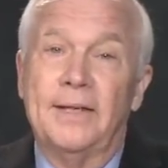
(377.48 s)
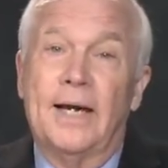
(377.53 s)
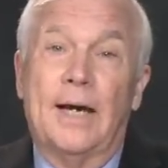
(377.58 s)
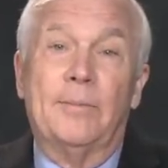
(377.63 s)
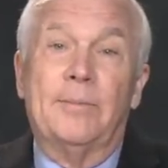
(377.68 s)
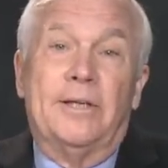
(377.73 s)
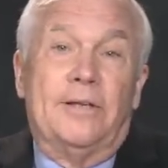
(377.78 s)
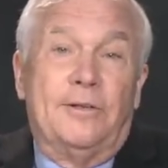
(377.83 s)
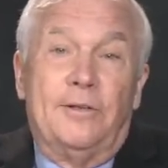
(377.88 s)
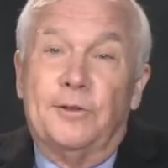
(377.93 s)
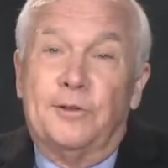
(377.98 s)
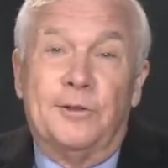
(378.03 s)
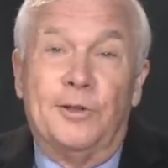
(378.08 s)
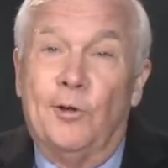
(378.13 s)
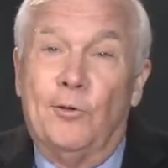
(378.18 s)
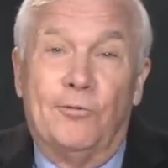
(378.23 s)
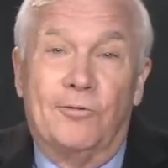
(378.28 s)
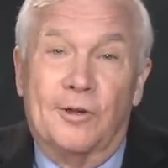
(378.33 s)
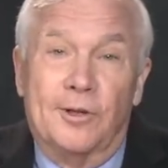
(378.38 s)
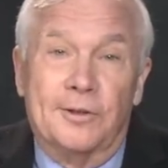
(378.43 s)
I mean, look
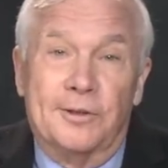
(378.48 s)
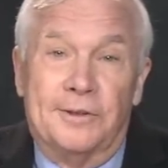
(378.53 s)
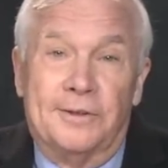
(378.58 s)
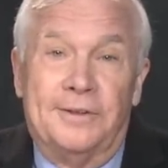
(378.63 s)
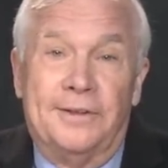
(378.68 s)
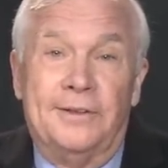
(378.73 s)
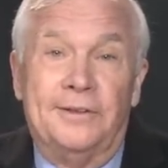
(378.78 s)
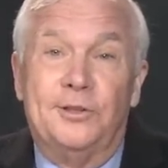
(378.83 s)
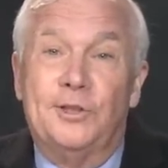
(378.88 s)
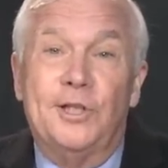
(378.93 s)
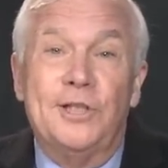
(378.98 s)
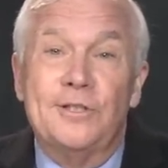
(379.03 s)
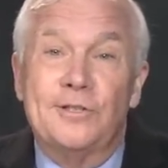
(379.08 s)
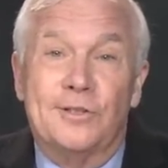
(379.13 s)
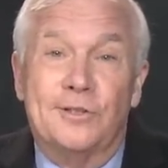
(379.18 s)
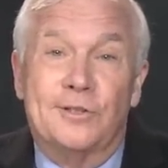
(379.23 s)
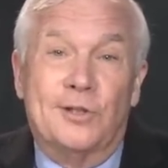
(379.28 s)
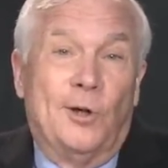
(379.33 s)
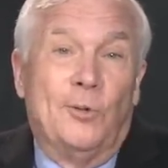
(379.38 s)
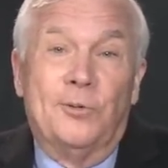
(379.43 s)
no further than
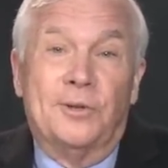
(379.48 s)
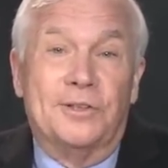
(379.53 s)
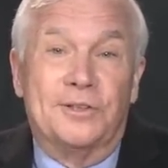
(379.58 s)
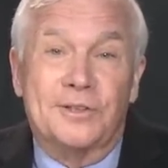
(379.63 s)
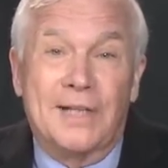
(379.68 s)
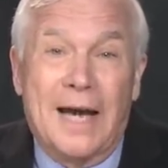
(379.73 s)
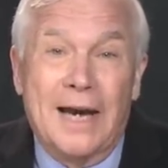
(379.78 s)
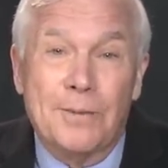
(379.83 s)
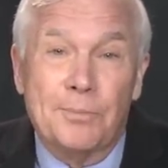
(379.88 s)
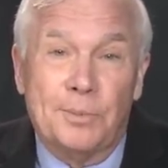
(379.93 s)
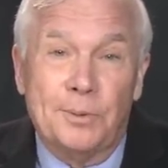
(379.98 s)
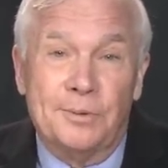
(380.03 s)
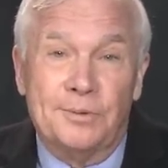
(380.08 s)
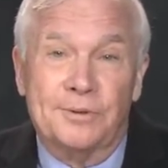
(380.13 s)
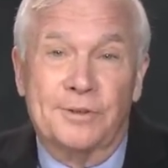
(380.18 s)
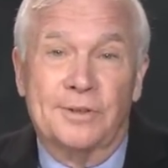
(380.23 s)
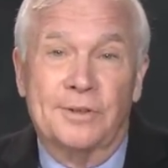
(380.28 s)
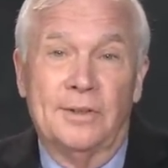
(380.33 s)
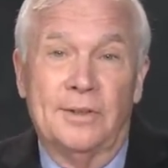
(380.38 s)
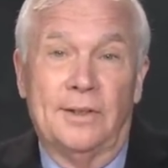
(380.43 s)
Jesus' own
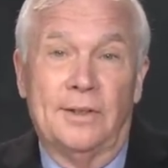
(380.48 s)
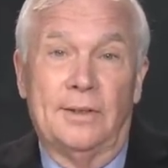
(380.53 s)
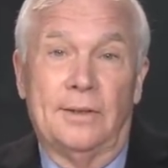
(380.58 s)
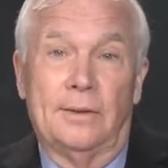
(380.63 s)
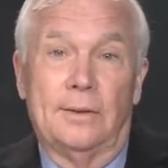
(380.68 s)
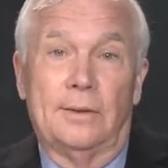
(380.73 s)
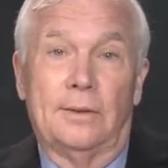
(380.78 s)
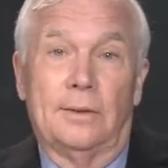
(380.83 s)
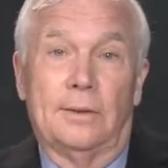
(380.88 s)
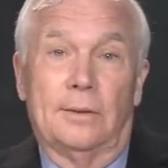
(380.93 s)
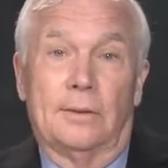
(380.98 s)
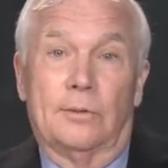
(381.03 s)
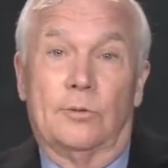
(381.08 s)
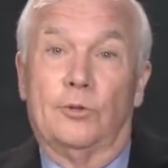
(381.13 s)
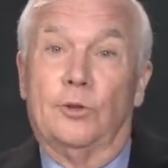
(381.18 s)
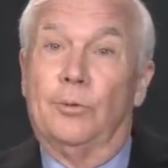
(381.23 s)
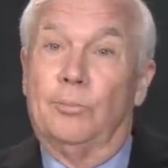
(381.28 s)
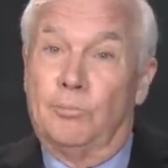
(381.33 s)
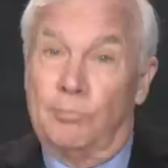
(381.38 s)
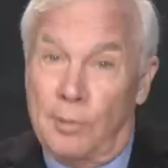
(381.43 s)
disciples.
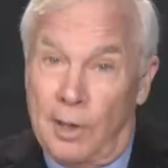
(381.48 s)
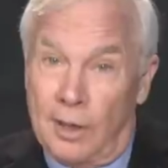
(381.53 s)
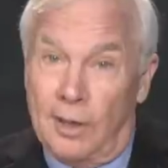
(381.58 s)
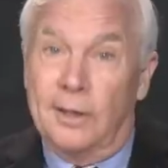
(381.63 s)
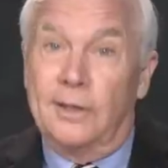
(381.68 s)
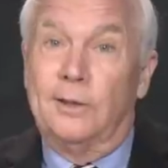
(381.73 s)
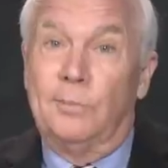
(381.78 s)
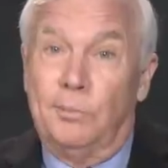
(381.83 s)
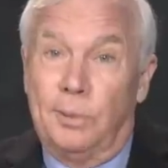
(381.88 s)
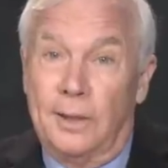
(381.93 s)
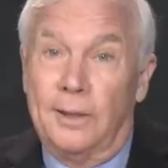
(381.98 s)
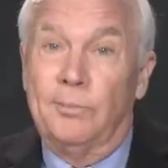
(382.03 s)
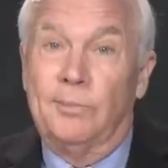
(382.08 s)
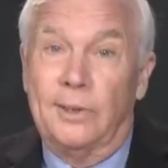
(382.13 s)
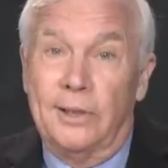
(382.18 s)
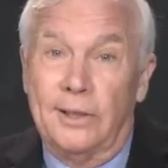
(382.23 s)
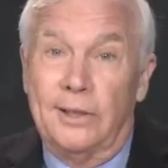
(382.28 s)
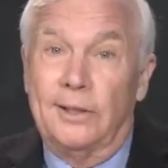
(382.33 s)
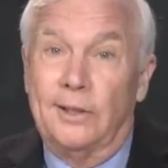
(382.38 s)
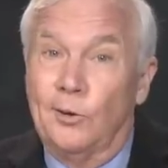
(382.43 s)
Remarkably
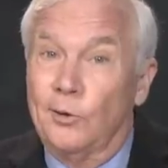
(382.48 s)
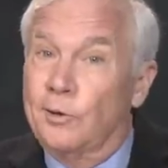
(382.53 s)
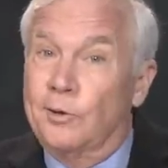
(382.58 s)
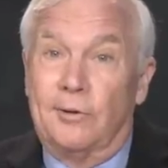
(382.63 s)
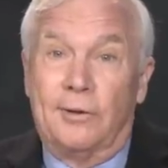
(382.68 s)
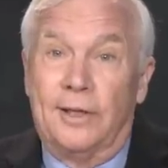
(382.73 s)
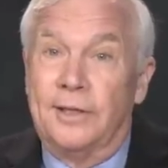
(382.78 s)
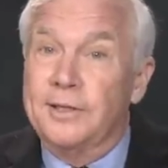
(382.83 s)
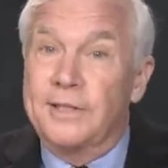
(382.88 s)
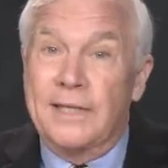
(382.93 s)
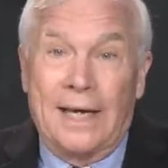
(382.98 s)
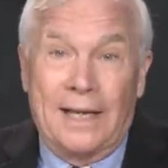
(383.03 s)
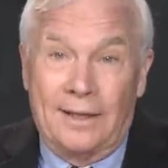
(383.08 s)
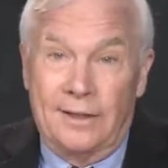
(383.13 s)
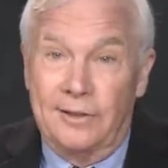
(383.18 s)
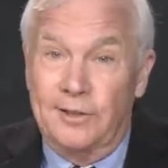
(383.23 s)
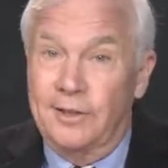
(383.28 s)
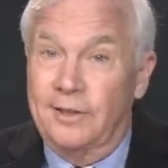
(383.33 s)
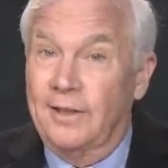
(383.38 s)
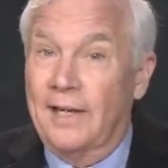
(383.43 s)
mediocre,
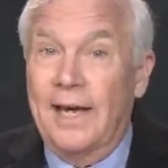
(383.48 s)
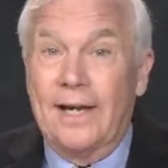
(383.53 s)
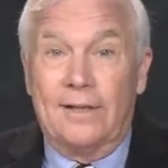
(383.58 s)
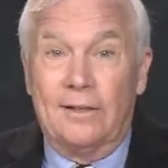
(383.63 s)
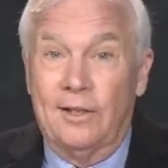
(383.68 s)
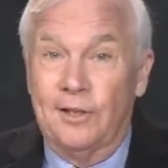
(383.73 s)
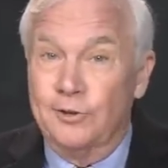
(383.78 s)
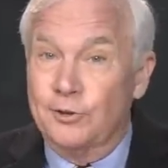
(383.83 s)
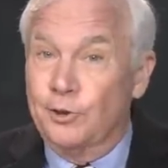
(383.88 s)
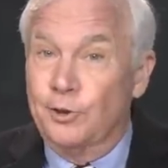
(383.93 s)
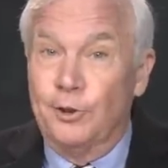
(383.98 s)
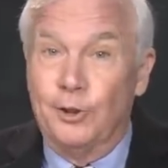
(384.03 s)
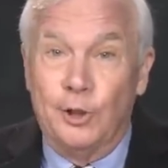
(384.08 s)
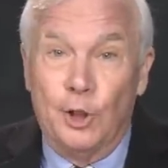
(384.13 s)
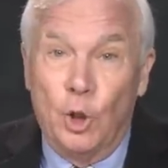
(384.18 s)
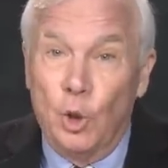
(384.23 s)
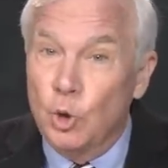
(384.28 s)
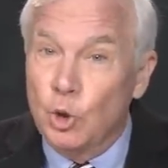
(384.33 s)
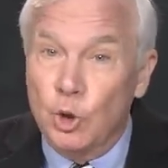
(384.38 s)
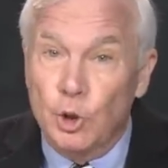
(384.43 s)
untalented, lackluster
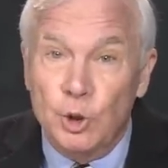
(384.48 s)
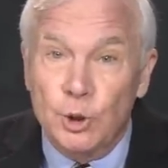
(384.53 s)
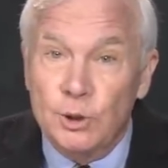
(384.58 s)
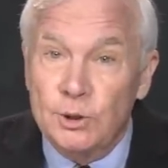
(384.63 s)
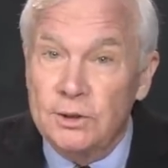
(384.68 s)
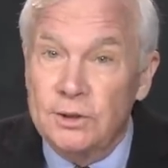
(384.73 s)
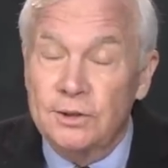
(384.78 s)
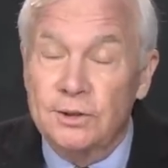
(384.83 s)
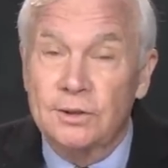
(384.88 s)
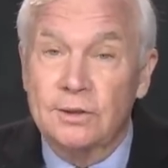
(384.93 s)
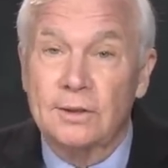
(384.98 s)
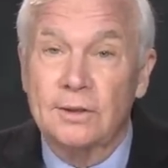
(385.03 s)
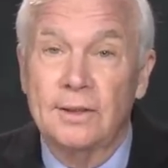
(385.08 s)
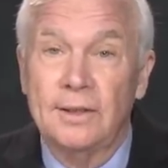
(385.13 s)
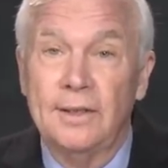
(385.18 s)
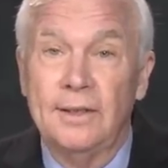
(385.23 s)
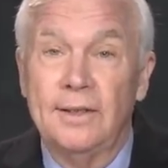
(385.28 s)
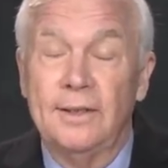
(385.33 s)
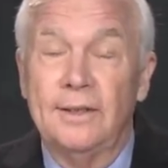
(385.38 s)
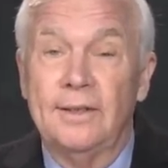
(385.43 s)
yokels.
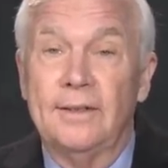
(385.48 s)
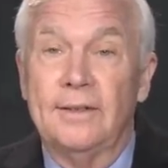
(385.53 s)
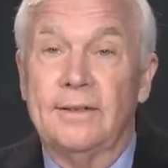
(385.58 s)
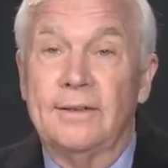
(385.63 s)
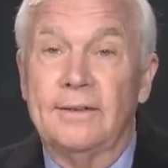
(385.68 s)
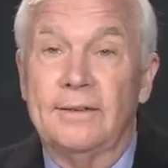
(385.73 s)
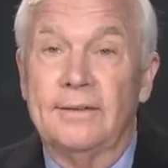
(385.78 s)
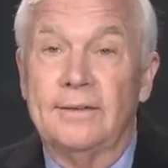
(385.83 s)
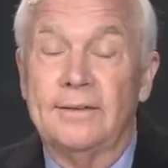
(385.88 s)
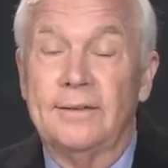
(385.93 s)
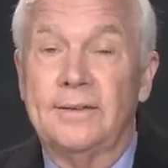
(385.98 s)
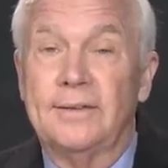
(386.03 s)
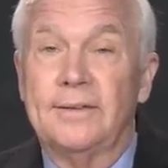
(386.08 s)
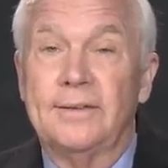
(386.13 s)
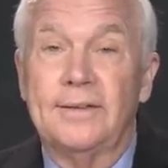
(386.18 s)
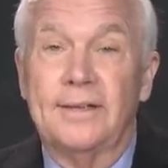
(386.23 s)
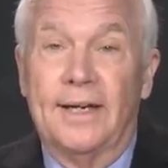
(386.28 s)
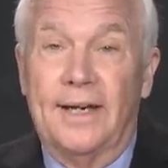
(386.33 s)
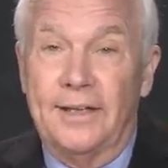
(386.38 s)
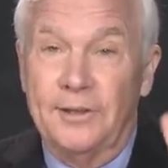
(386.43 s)

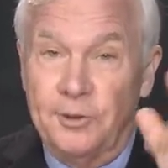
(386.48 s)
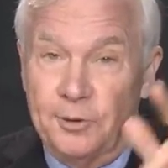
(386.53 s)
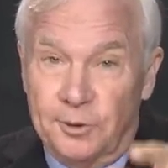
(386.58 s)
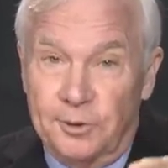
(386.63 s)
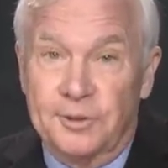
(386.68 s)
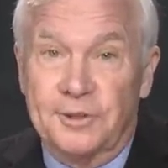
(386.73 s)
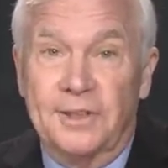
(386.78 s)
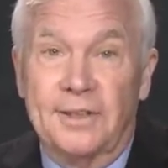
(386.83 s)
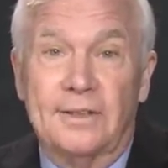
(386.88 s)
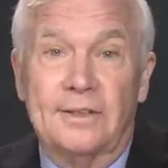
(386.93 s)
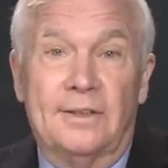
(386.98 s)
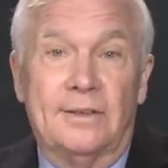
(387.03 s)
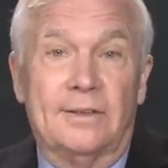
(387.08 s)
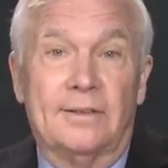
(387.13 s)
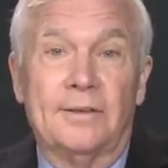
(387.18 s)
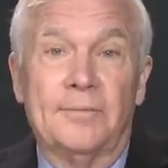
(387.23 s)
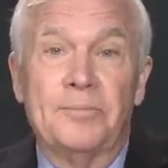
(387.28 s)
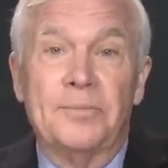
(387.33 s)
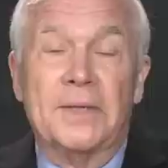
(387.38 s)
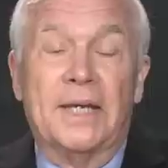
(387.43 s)
And you'll see
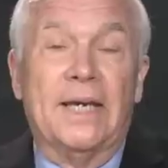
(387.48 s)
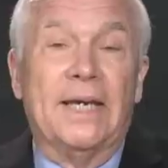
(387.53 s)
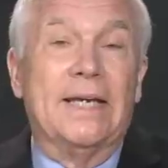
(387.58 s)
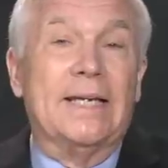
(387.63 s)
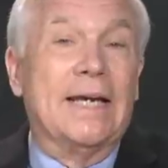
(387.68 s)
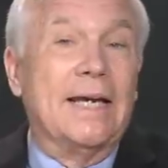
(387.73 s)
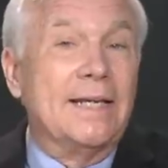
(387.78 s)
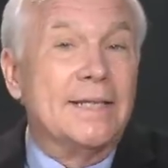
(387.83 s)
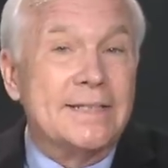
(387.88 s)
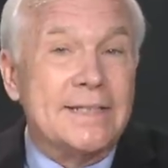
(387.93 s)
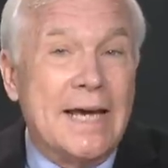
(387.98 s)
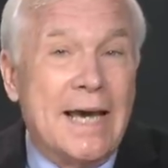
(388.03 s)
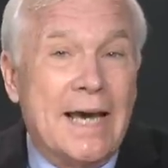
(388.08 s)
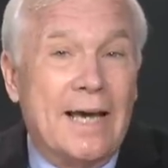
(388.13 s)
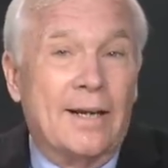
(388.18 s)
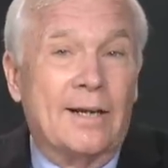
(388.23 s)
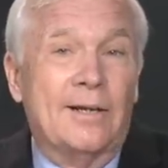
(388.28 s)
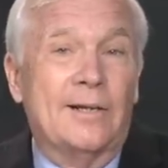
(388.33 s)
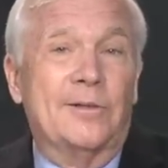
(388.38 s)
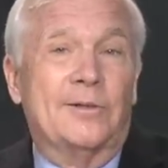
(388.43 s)
that innate
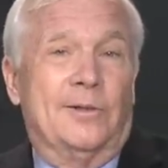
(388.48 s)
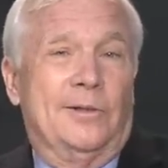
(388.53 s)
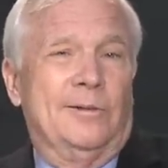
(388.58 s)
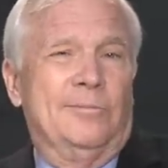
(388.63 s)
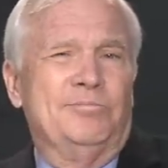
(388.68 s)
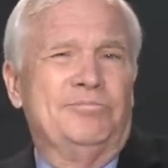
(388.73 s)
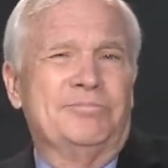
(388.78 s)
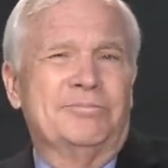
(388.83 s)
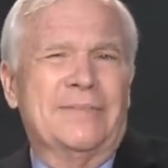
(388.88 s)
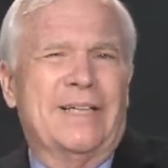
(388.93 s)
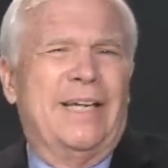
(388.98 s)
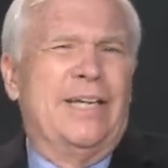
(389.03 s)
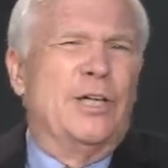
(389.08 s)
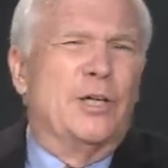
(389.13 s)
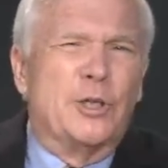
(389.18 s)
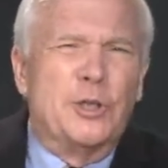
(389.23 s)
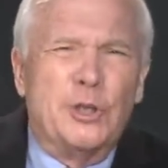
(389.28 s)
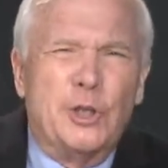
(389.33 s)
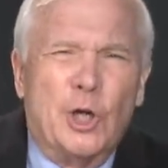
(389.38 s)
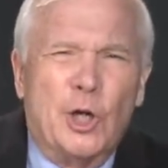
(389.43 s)
talent or
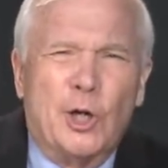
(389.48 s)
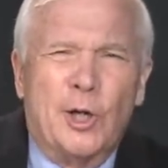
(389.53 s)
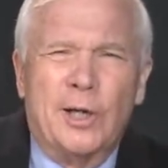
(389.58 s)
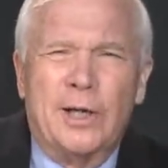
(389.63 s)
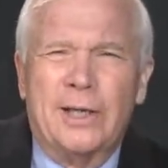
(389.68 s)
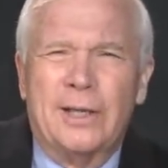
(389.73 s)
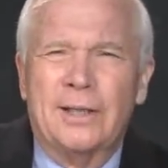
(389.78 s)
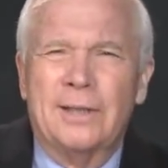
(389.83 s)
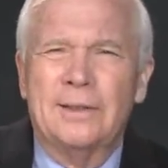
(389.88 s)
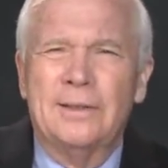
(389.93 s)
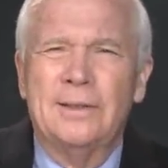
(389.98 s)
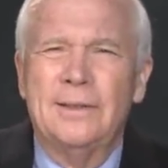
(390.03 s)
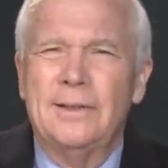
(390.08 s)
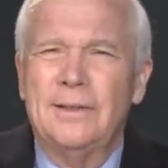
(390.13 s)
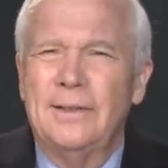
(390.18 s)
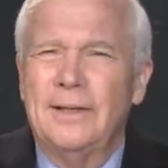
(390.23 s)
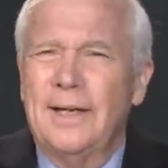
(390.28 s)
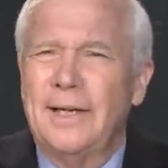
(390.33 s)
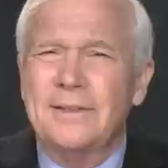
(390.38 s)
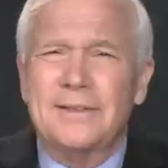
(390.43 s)
inner yearning,
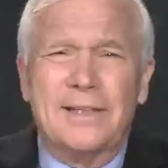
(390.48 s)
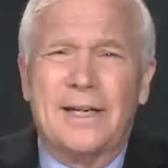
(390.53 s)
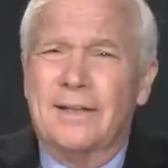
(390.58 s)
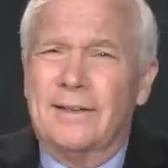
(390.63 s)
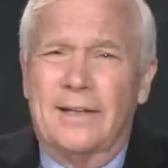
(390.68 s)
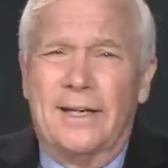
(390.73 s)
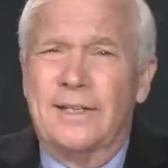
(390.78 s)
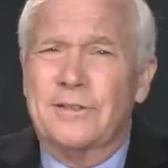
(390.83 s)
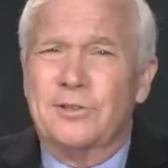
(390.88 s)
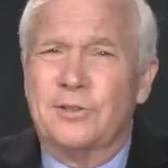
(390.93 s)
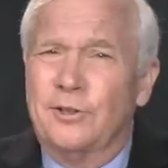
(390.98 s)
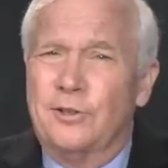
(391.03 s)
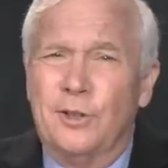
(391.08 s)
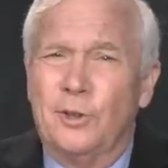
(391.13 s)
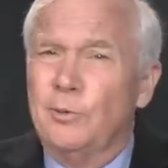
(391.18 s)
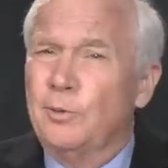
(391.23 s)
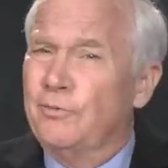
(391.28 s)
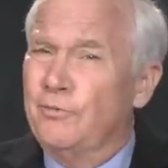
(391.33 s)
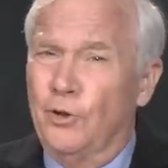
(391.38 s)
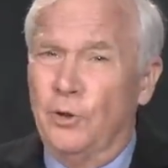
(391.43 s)
that's got less to
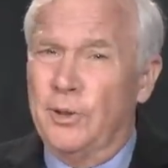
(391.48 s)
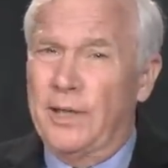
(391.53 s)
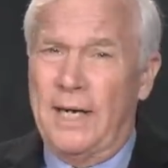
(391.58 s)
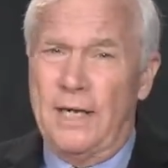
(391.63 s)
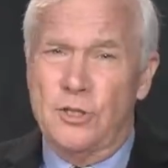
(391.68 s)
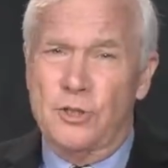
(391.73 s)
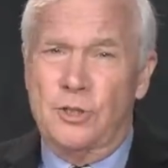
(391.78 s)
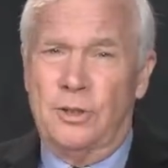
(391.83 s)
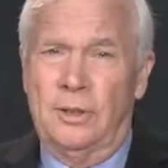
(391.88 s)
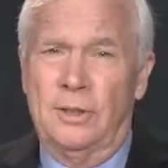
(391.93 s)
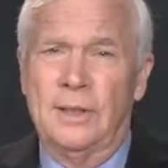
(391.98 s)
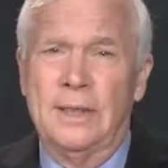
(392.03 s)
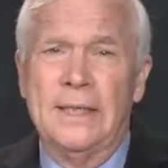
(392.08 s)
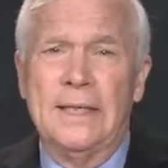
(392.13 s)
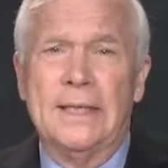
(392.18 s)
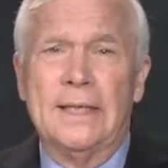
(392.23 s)
do with vocation